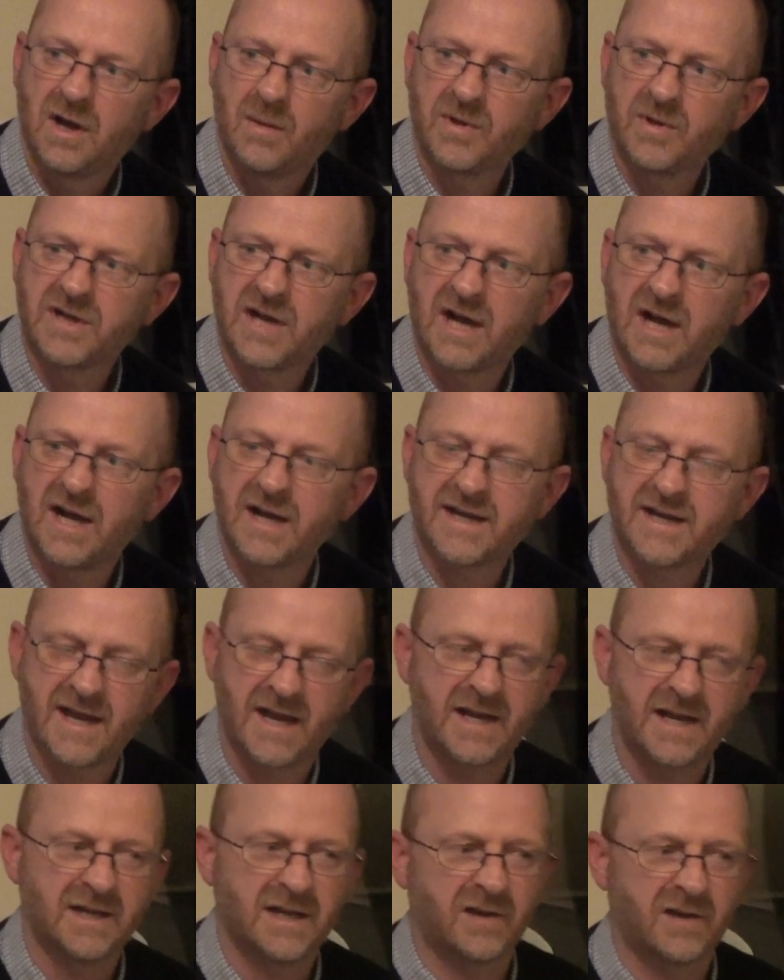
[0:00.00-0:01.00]
I mean,
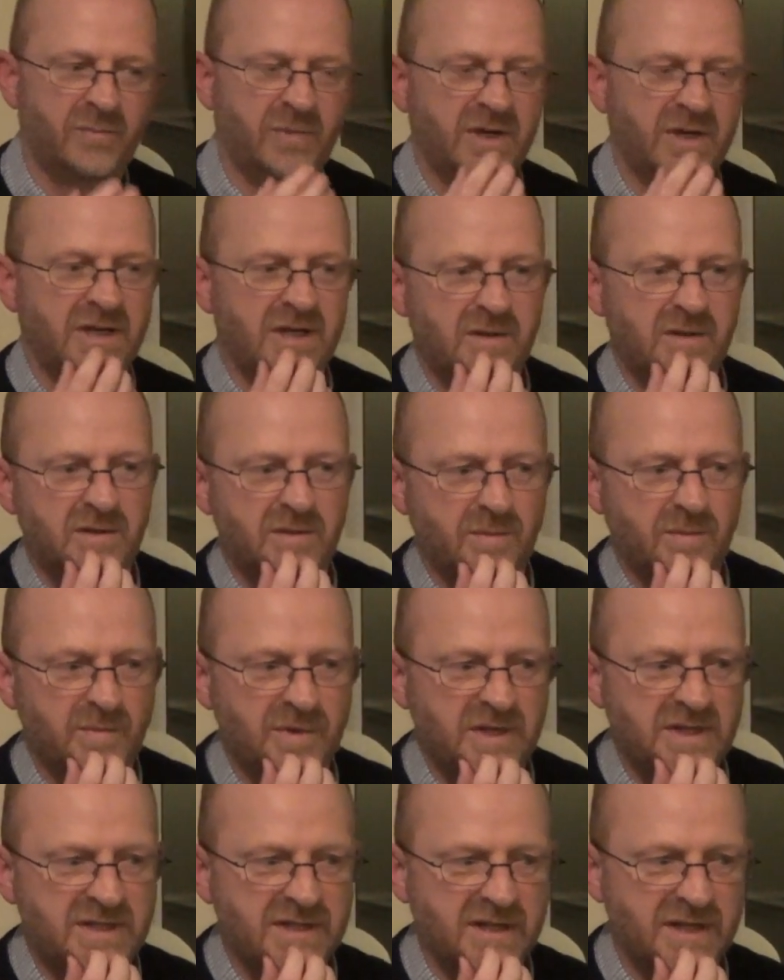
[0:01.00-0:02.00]
again, I've been in
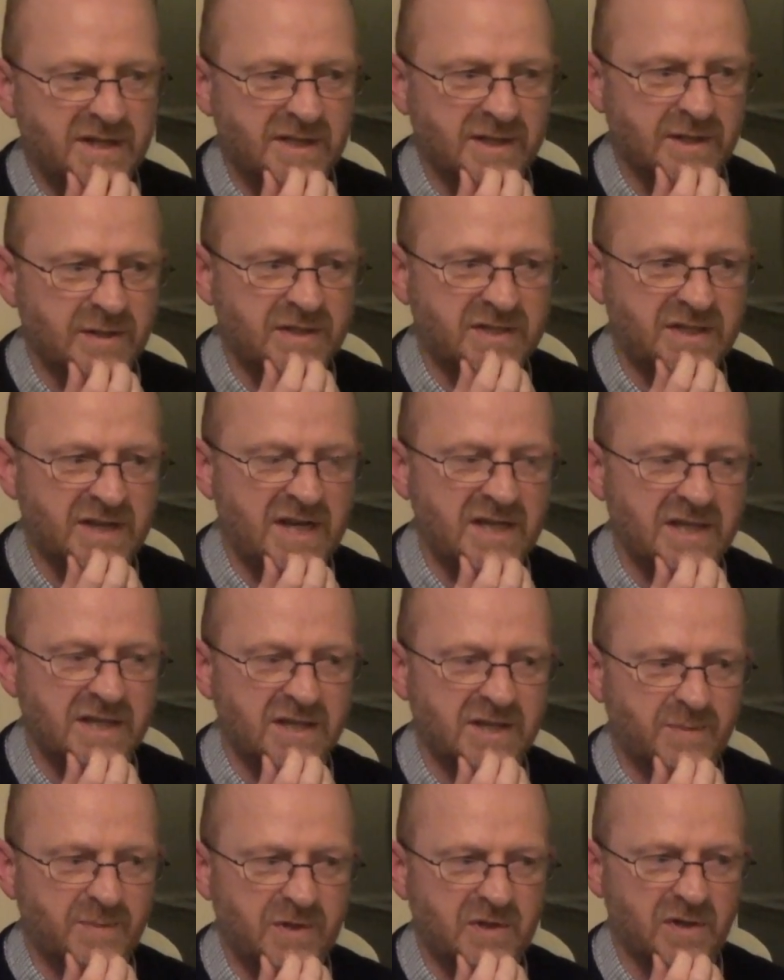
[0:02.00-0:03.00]
meetings. I say
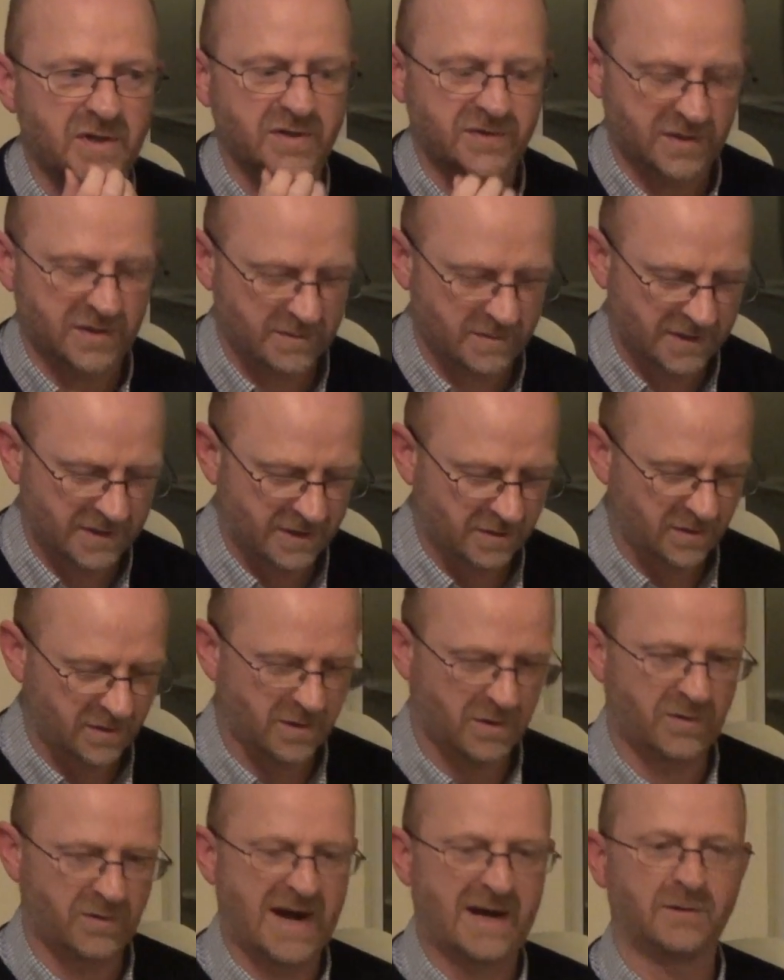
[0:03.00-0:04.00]
this because I don't
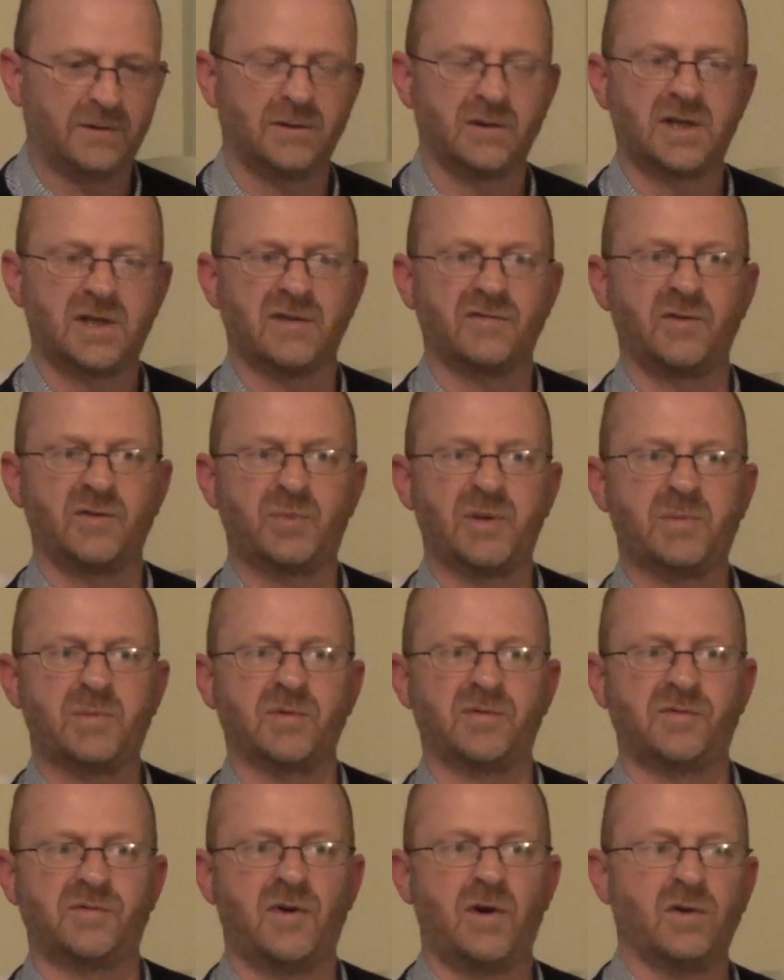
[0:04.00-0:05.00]
go around looking for
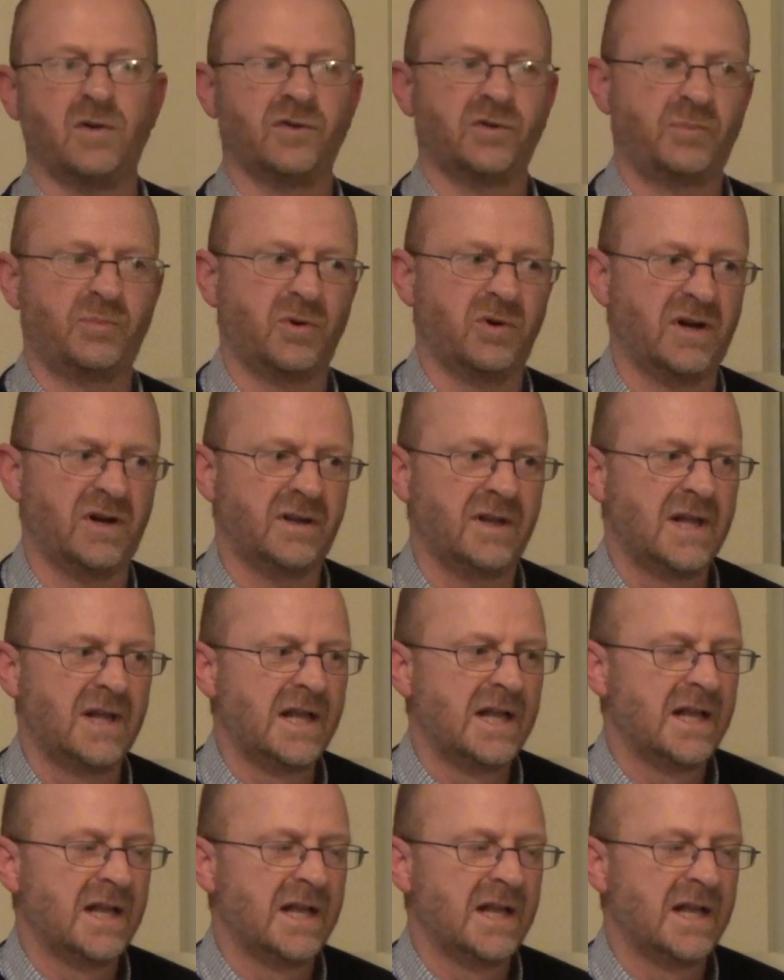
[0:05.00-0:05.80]
people's faults, but